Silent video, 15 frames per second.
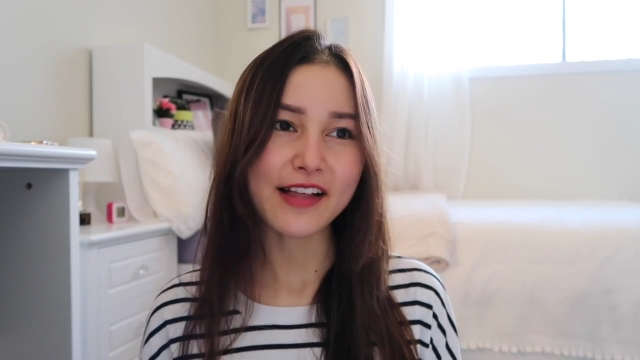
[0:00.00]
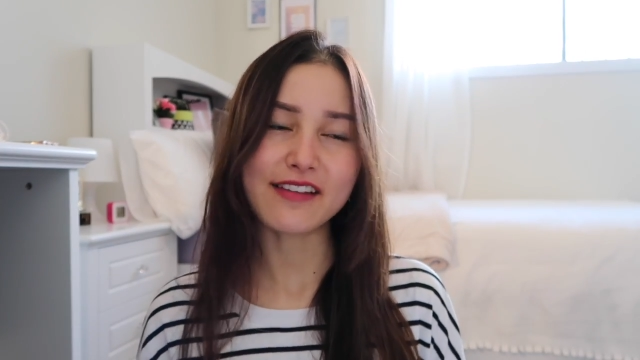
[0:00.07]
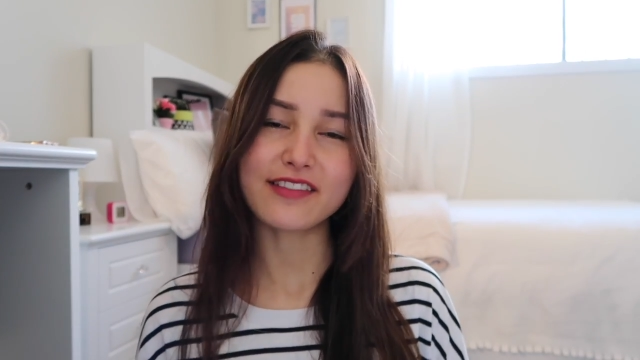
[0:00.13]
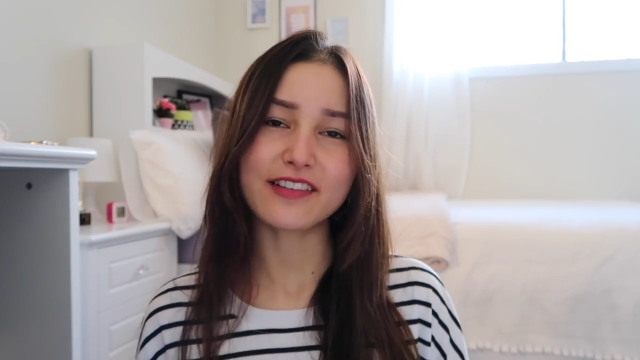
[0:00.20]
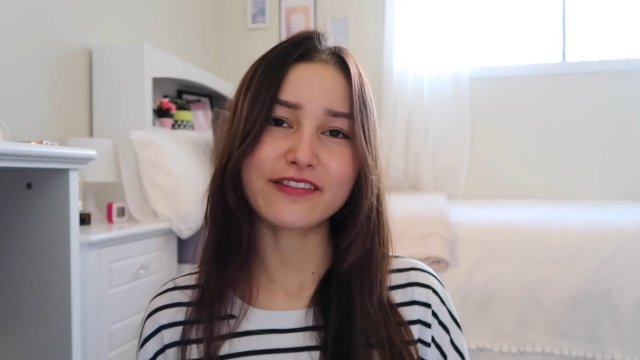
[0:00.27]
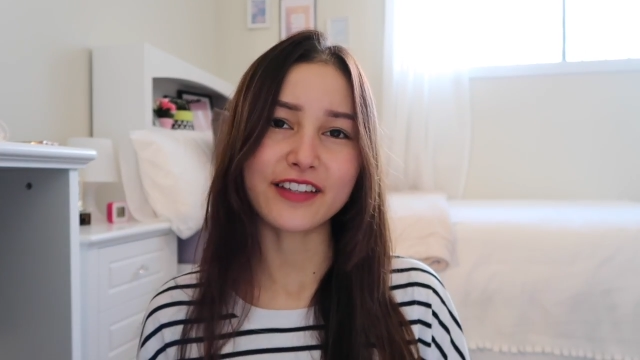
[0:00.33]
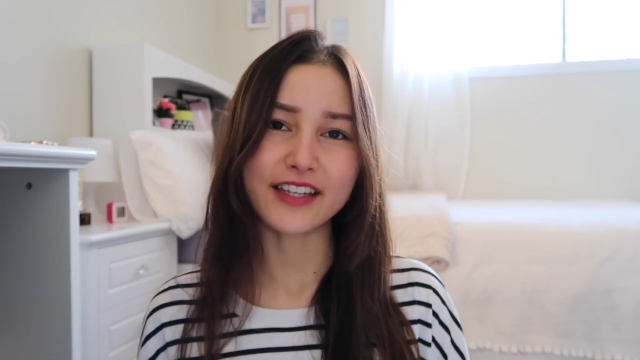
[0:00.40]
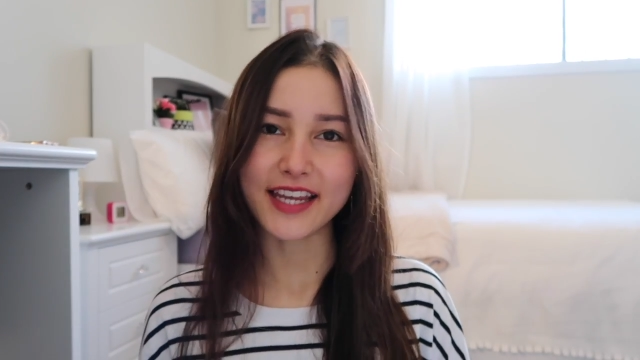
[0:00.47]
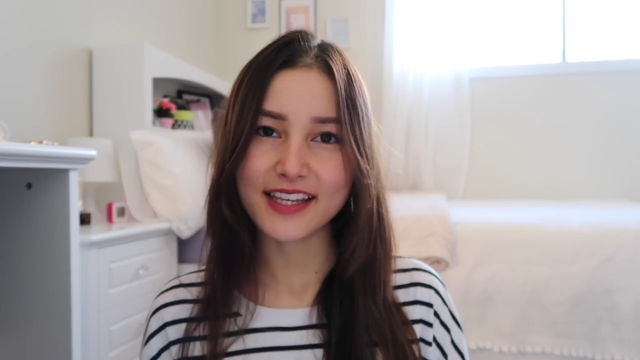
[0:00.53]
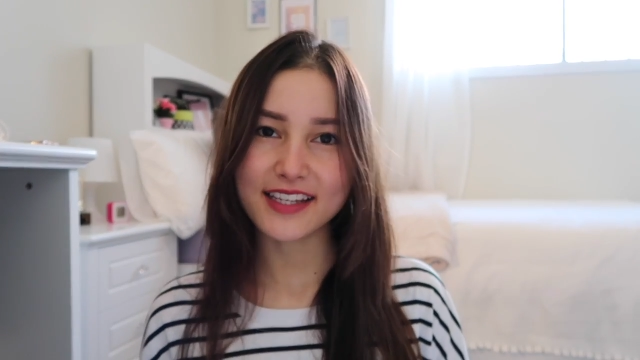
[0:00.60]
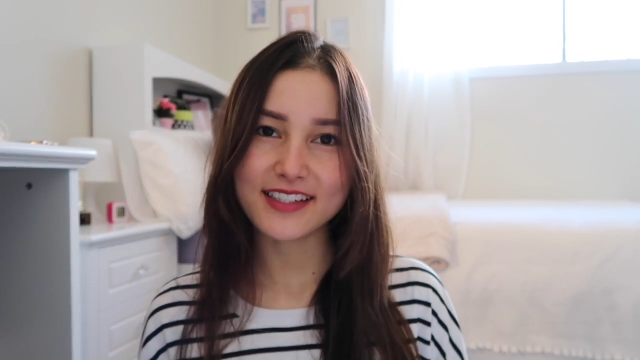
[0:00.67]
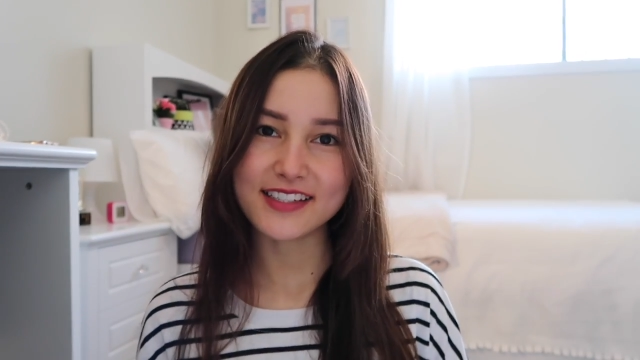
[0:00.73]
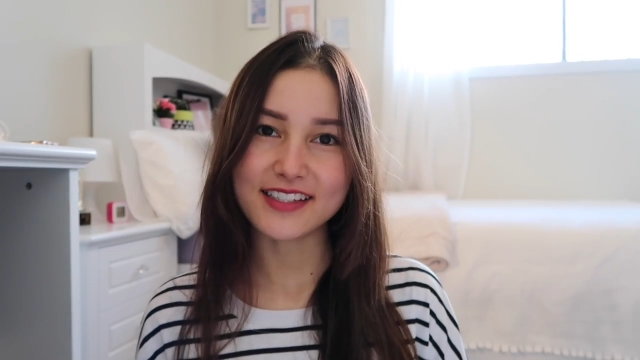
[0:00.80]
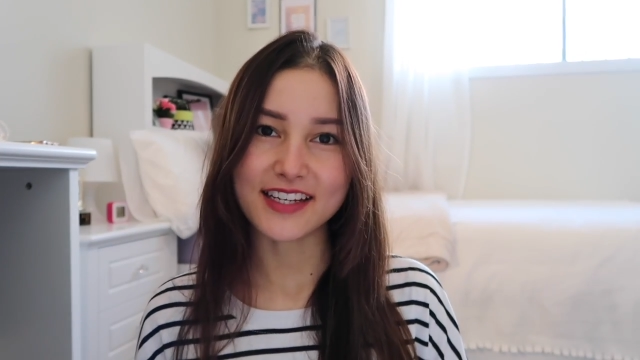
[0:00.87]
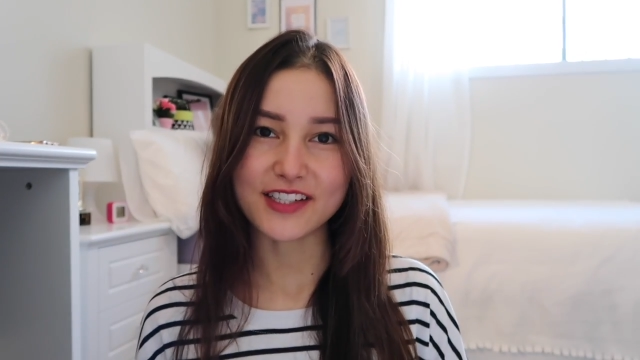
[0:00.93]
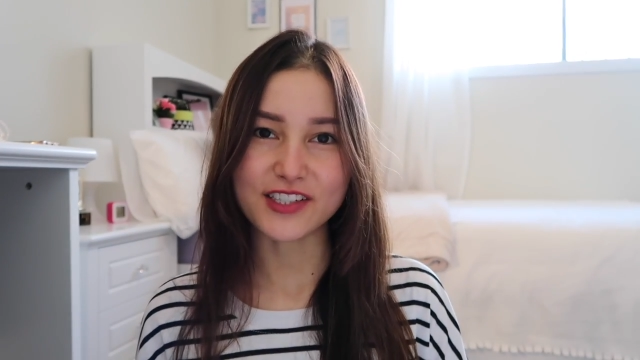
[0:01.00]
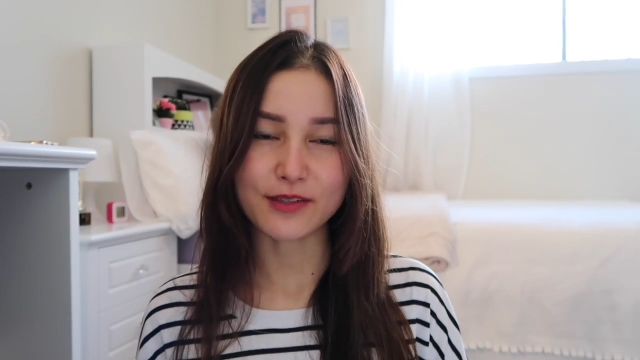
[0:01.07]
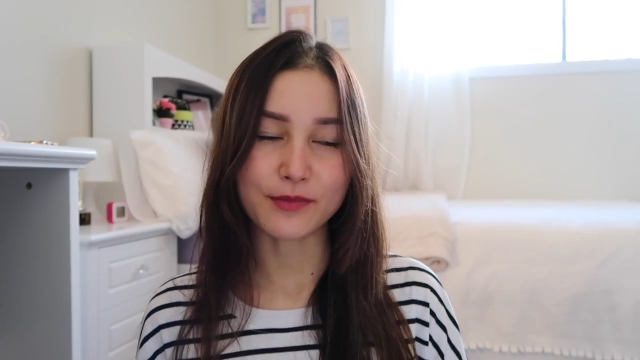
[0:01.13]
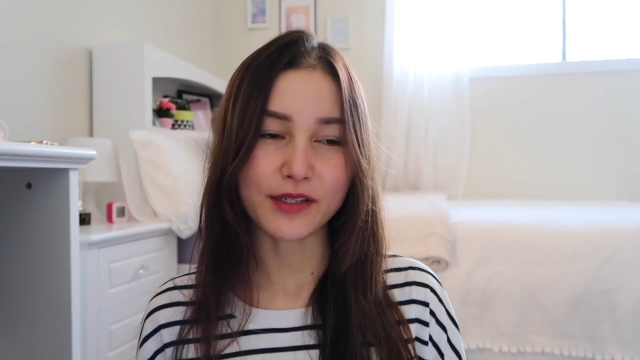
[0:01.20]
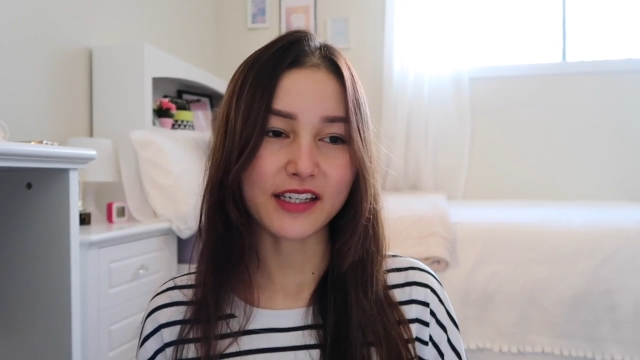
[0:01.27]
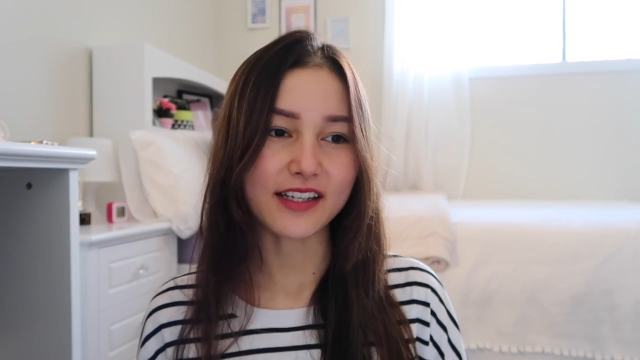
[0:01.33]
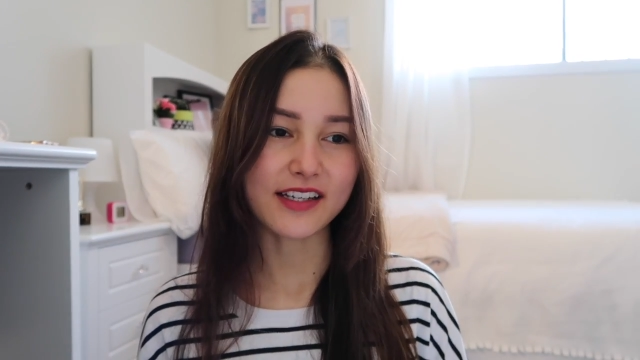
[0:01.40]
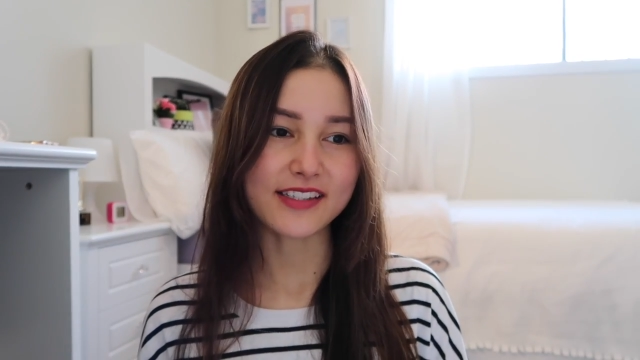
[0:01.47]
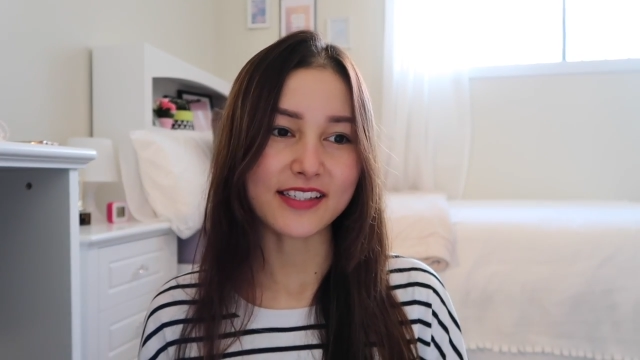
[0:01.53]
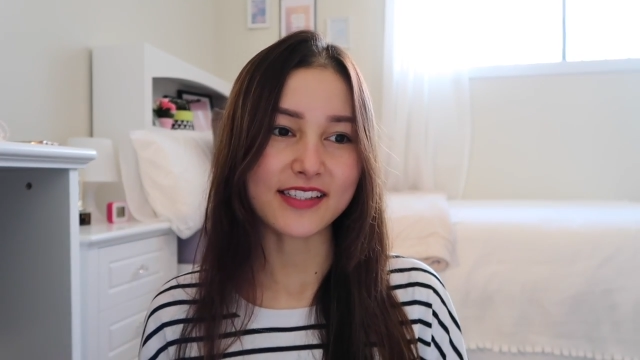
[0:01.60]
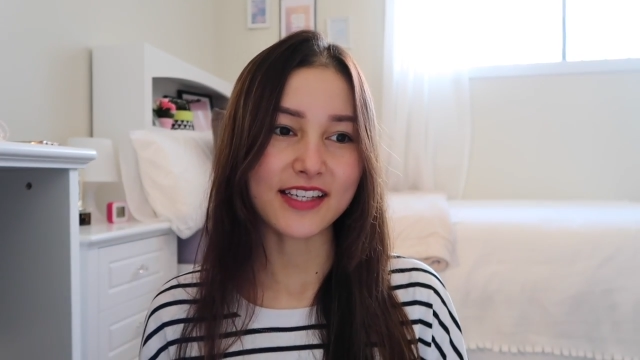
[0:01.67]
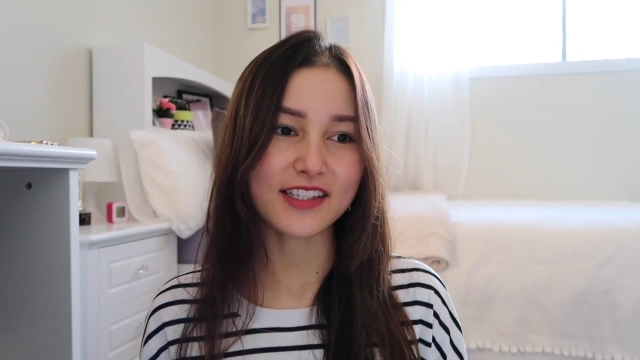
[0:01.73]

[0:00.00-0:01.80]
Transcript: ever forget Indonesian because it's